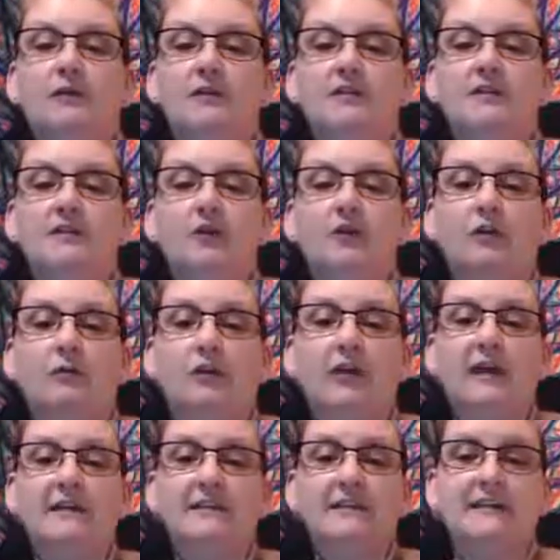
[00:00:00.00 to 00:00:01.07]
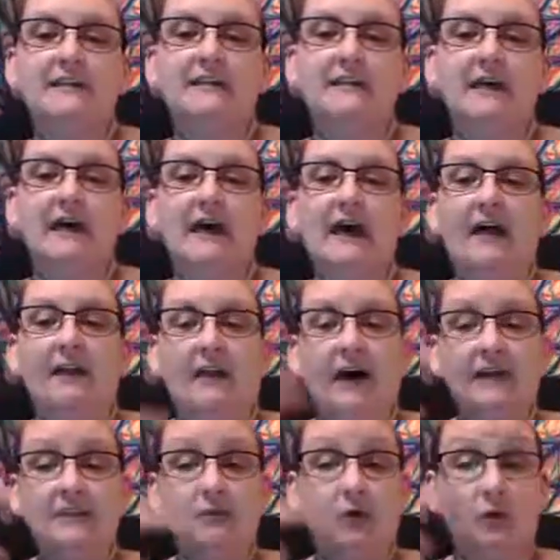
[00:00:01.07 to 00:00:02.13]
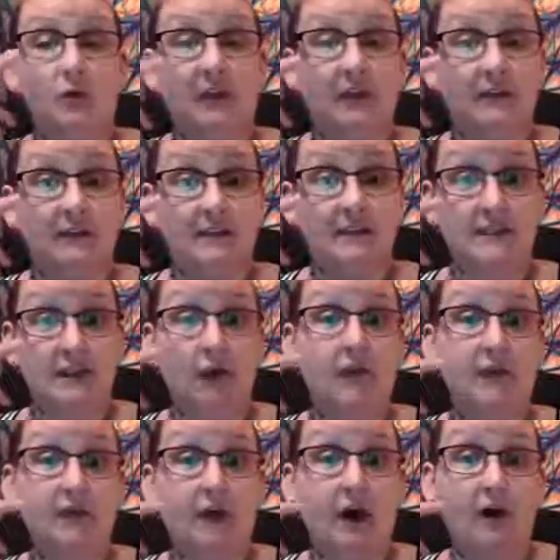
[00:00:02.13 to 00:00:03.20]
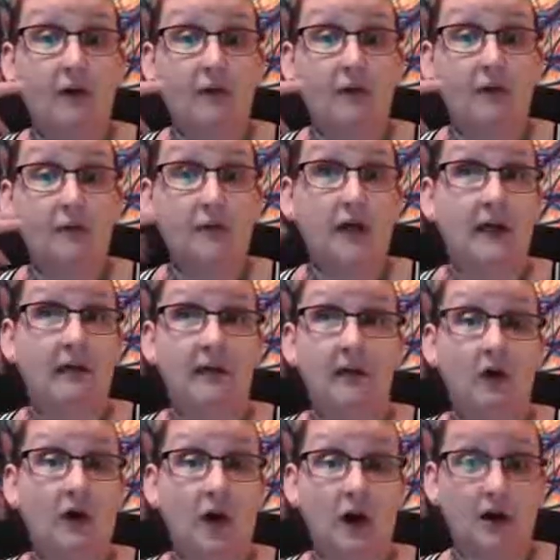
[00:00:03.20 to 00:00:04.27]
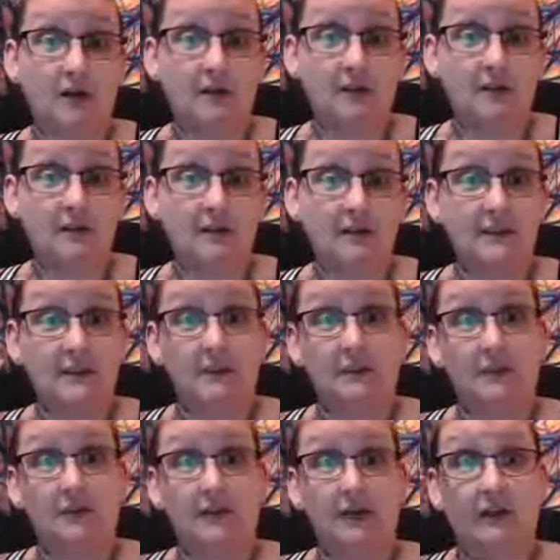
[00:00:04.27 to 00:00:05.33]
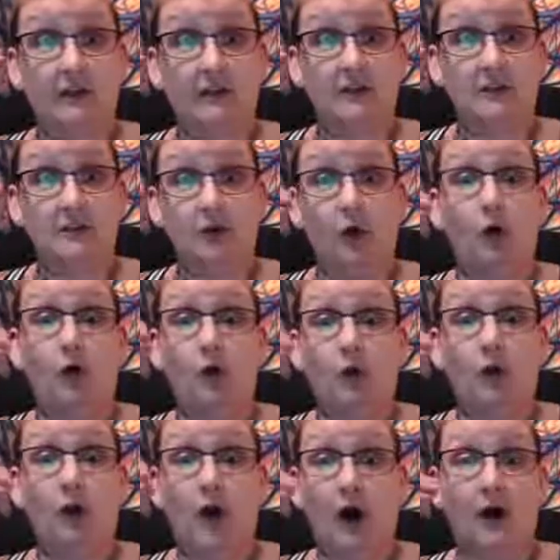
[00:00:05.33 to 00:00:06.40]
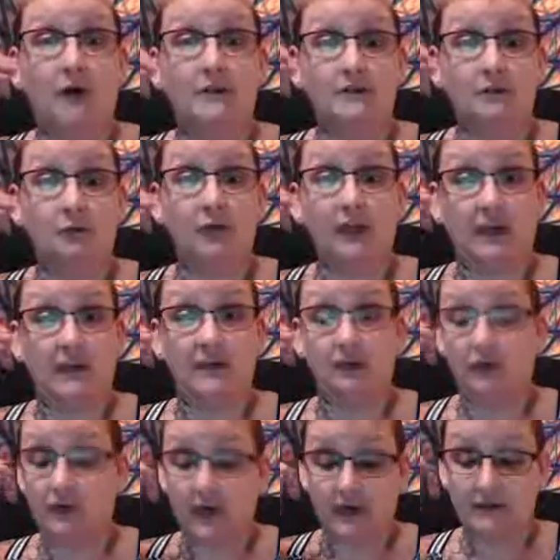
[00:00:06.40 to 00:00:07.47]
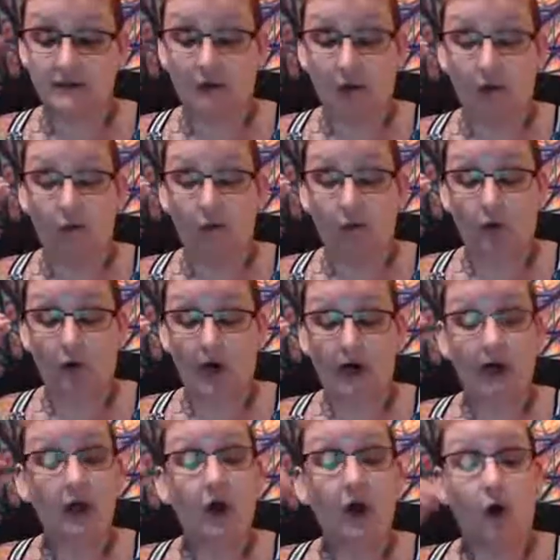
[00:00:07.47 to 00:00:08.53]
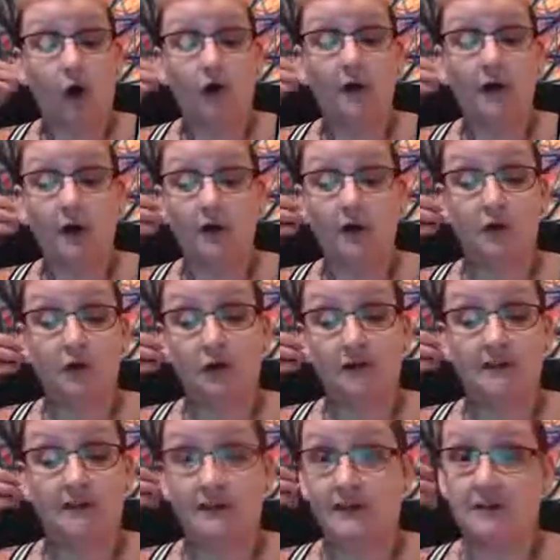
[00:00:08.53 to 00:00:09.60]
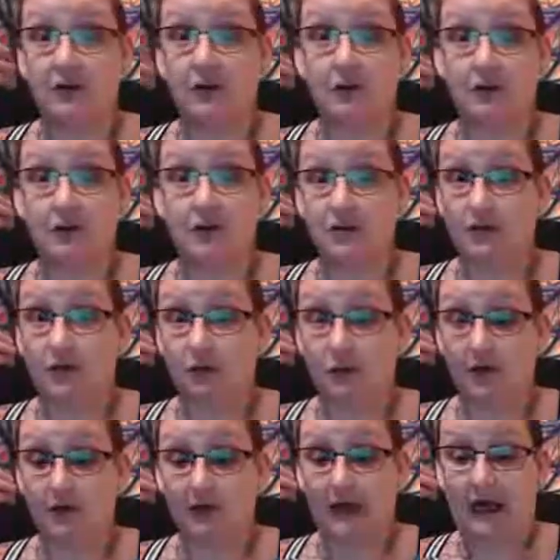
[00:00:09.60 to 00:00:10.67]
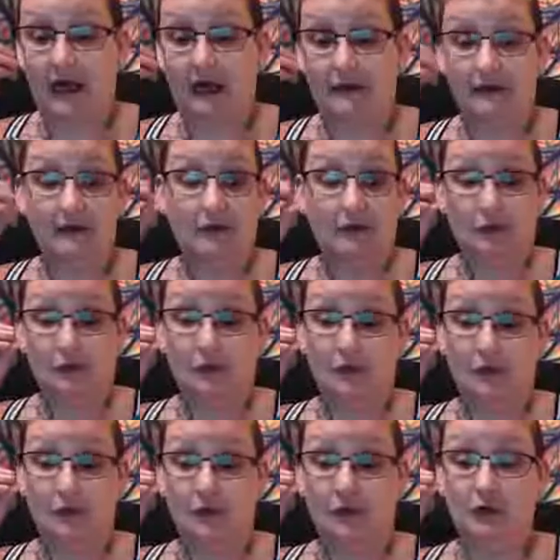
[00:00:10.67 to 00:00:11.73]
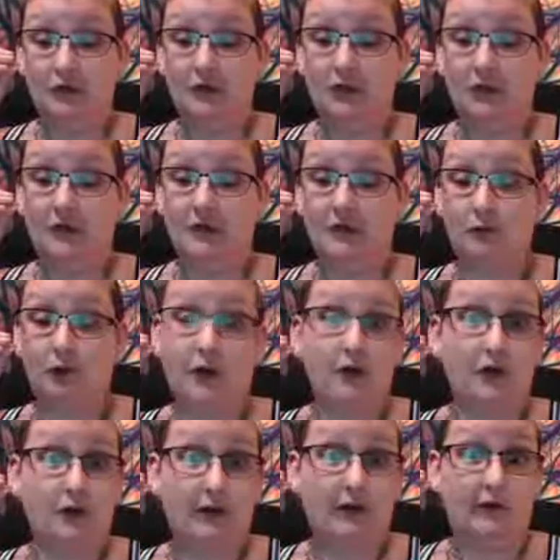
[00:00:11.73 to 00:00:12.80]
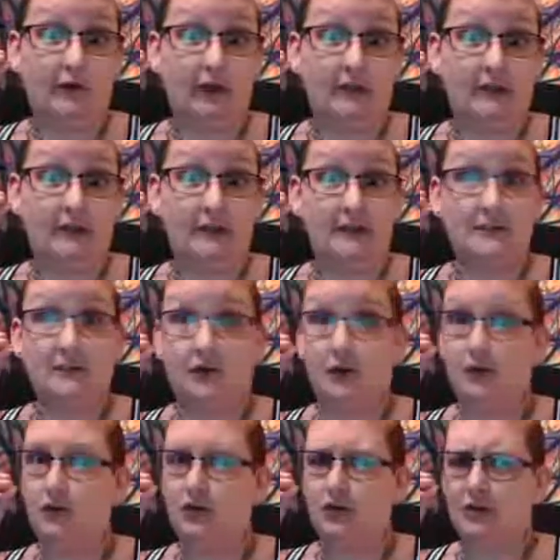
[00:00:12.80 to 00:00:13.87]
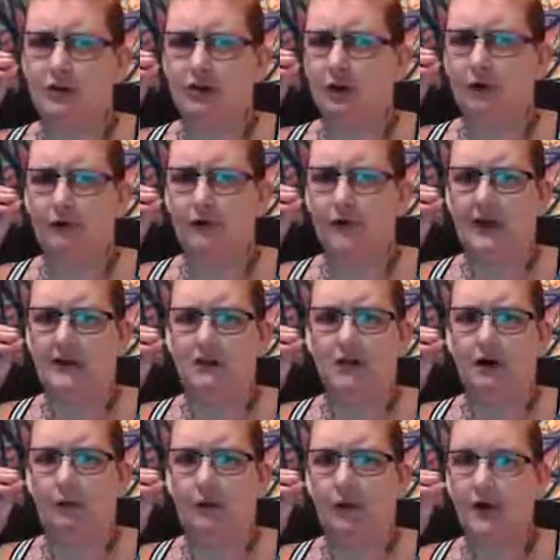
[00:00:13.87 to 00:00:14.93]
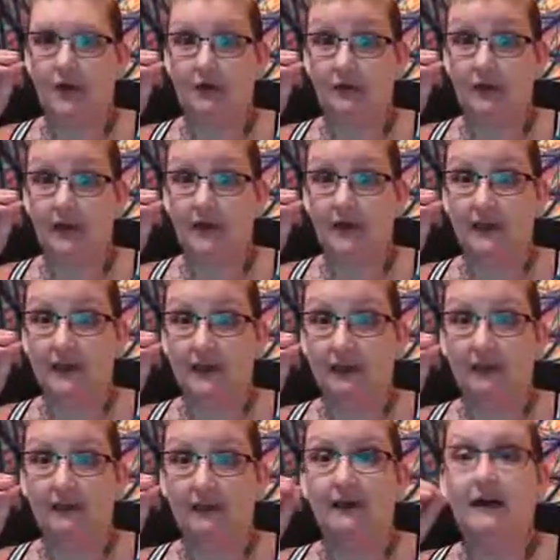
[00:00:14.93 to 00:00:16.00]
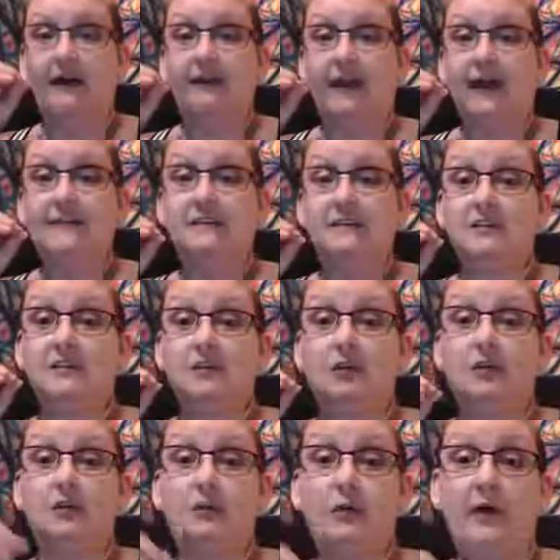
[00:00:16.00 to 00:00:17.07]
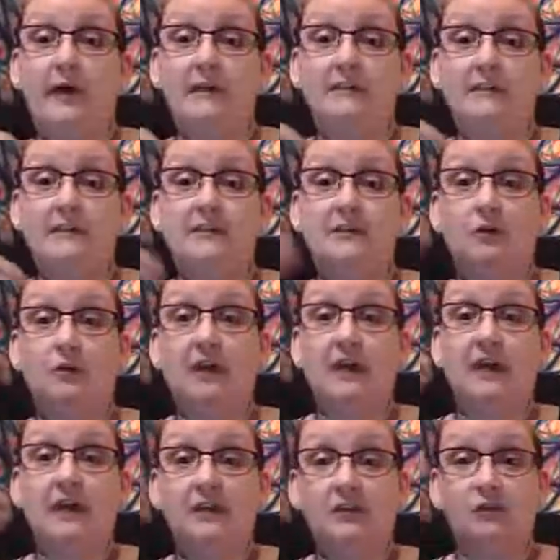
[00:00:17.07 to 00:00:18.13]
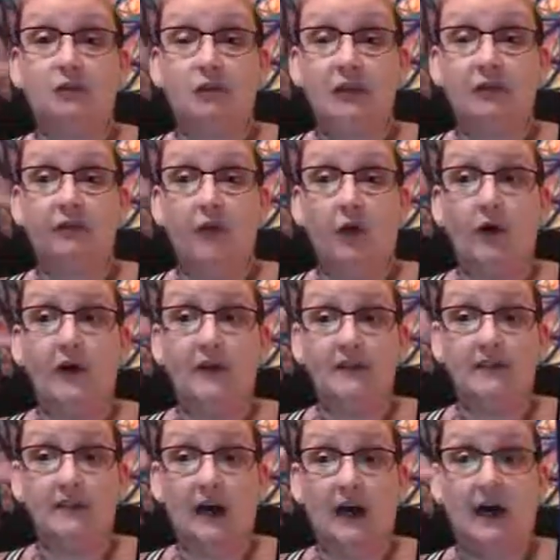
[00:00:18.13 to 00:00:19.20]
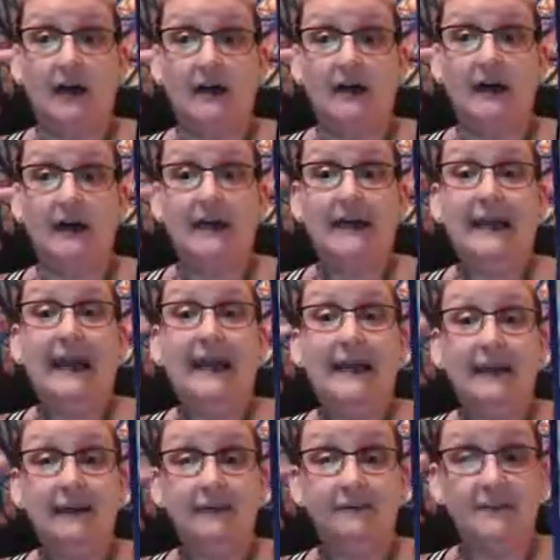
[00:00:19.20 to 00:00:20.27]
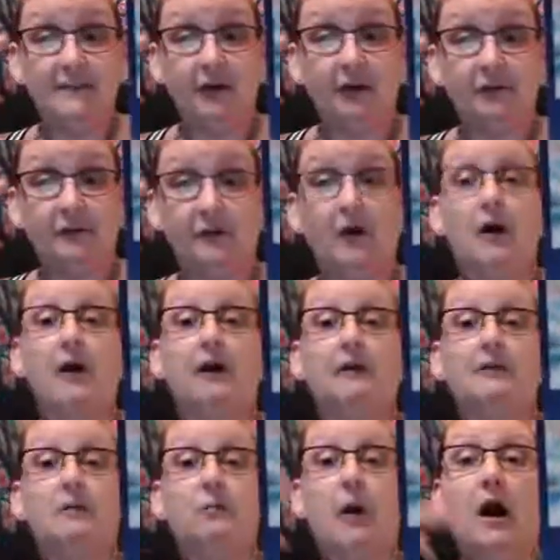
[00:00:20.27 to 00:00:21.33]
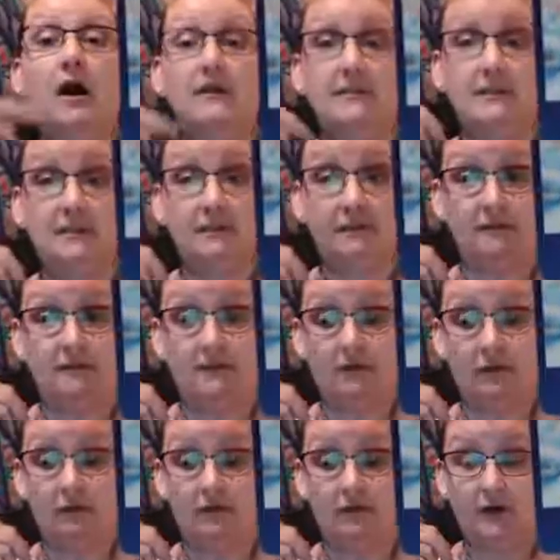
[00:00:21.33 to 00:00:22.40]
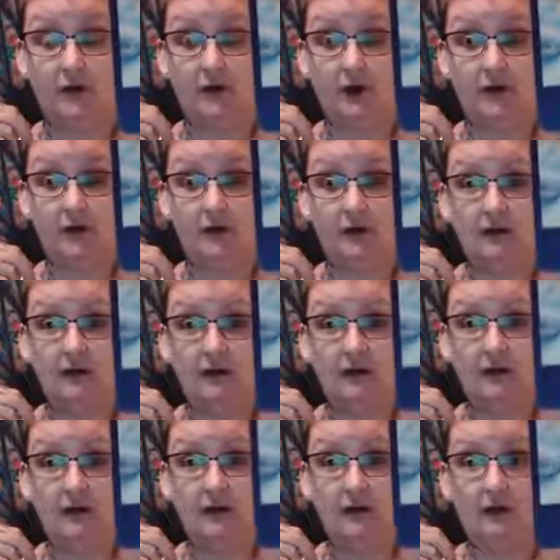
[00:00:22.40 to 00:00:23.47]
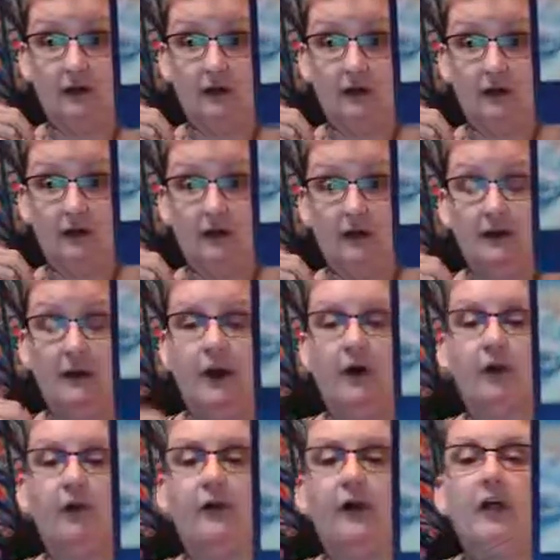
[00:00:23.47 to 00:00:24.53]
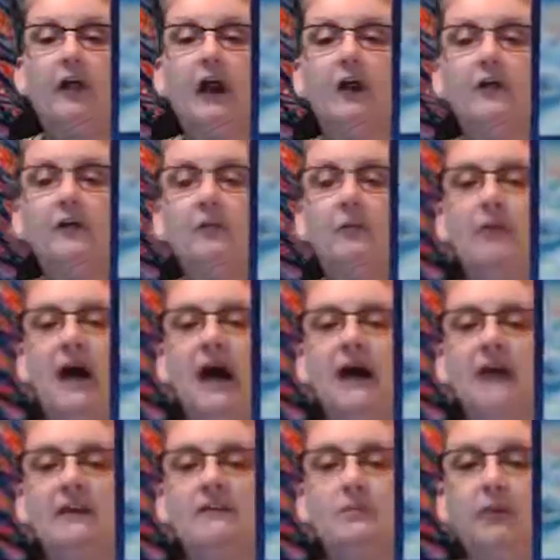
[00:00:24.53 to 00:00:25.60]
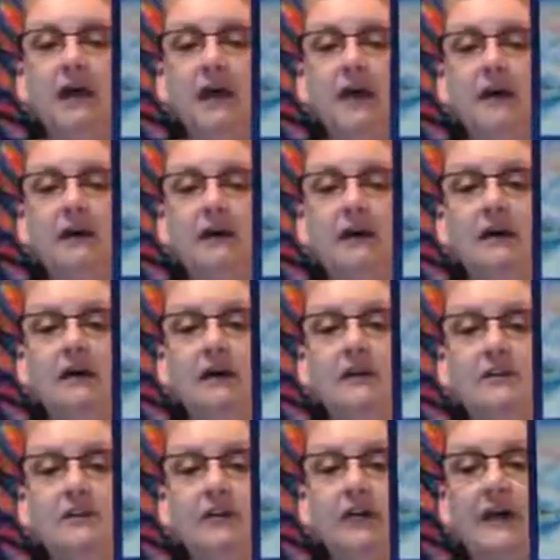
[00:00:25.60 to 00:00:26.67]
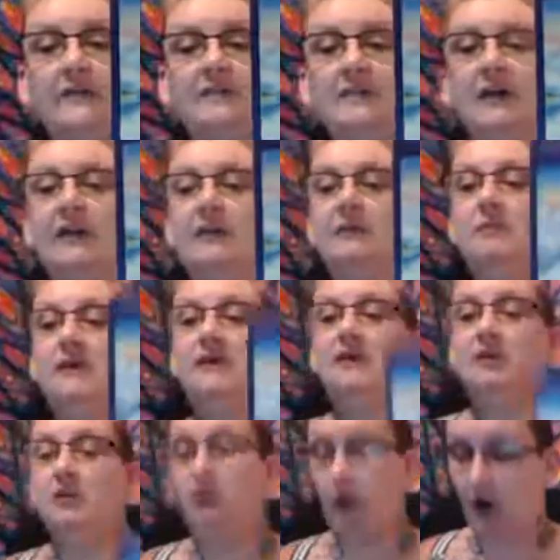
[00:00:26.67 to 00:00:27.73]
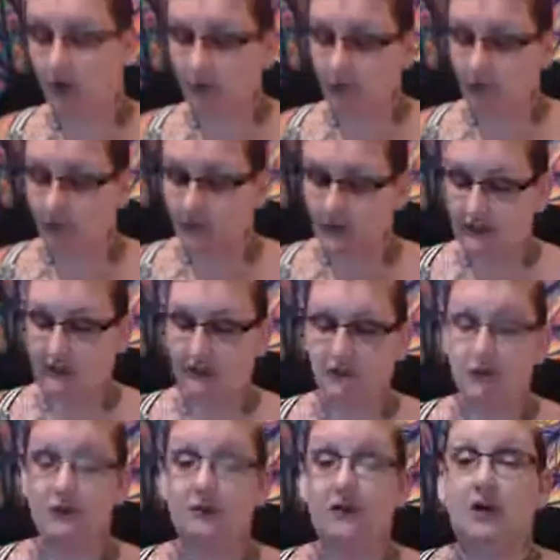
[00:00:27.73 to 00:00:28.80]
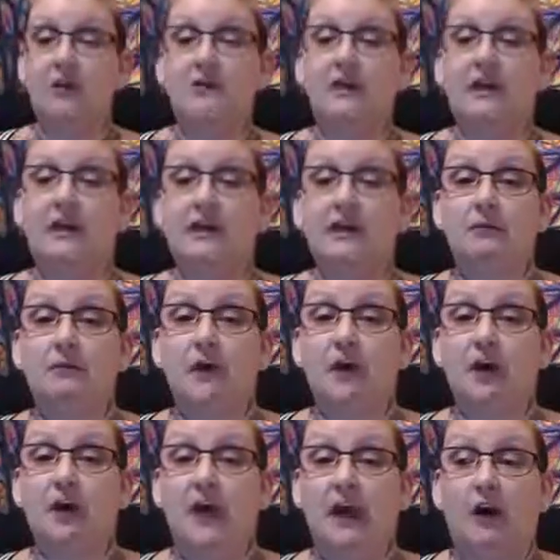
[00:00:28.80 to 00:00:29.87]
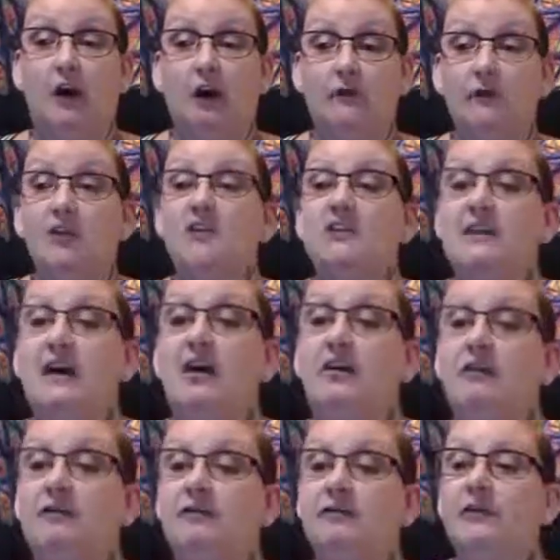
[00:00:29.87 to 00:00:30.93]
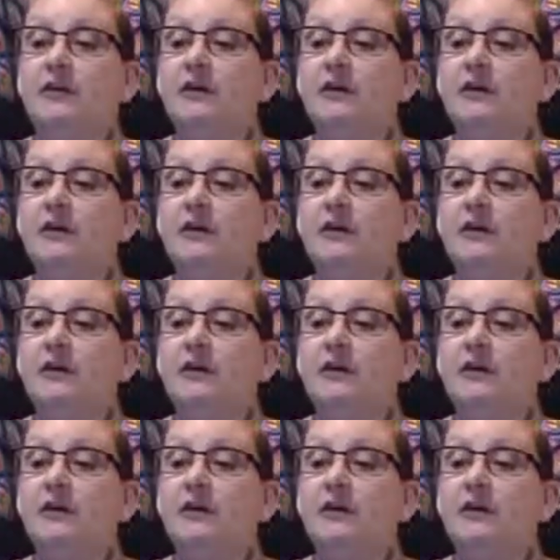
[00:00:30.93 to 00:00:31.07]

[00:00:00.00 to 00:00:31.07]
the solar plexus, that's where we get the self-talk from, that little conscious that's either telling us, oh, we're awesome, we can do this, go for it, or the other one that says, oh, you shouldn't wear that. Ooh, you shouldn't wear your hair like this, or you shouldn't go for that job. What are you thinking? That's the solar plexus. So we need to refocus that negative self-talk to positive self-talk. Now, the cloud in the back is pink. So that's telling me that you also need to start taking better care of yourself.